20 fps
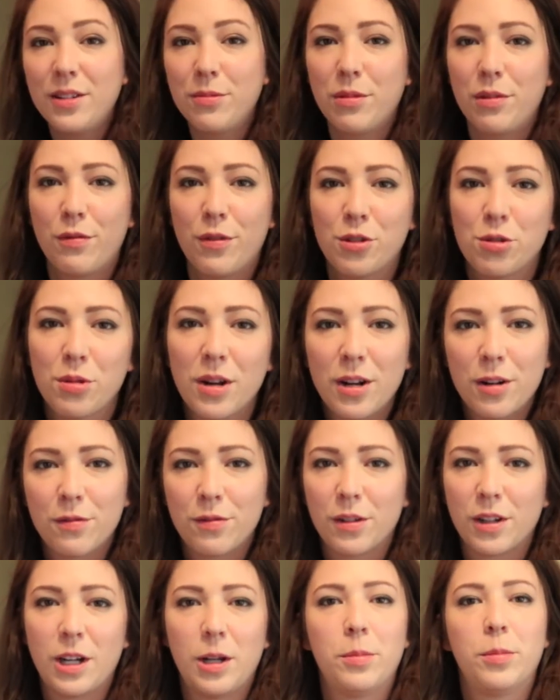in the refrigerator
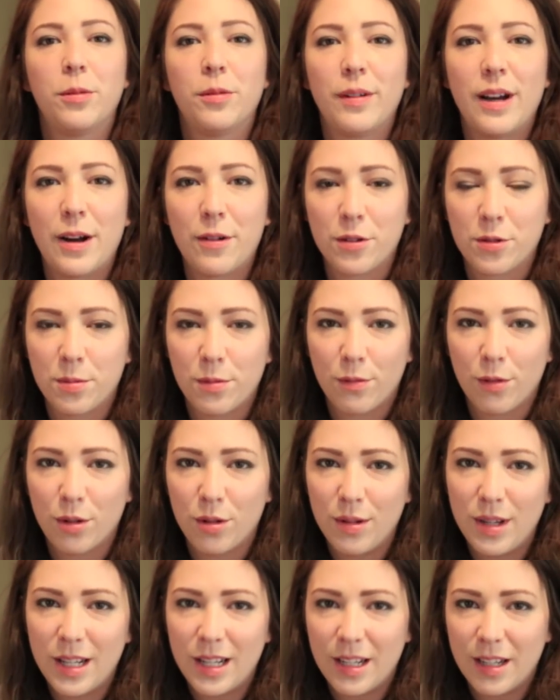for a couple of hours before
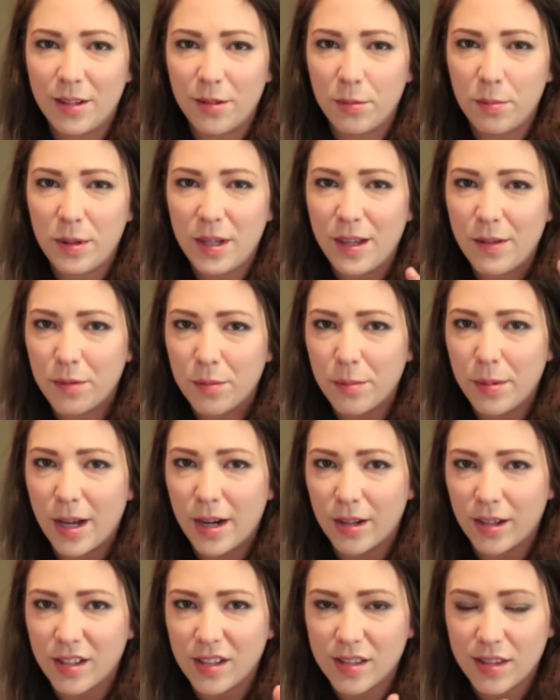you eat it, it would be even
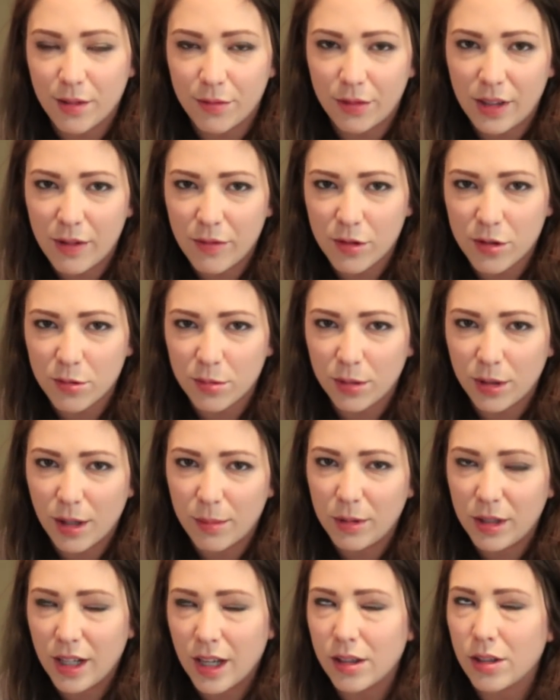better because the flavors would
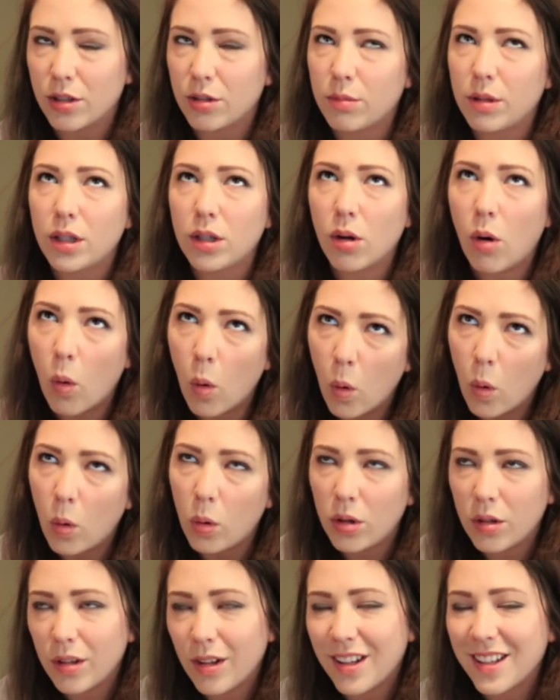come together and be
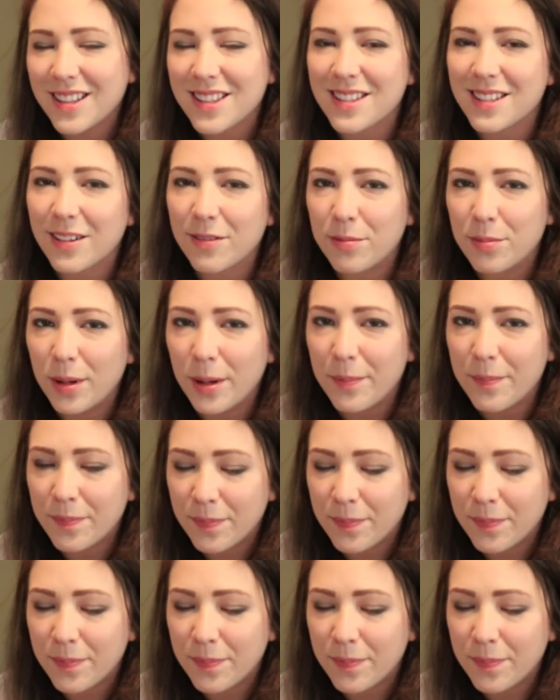cold and all that stuff. But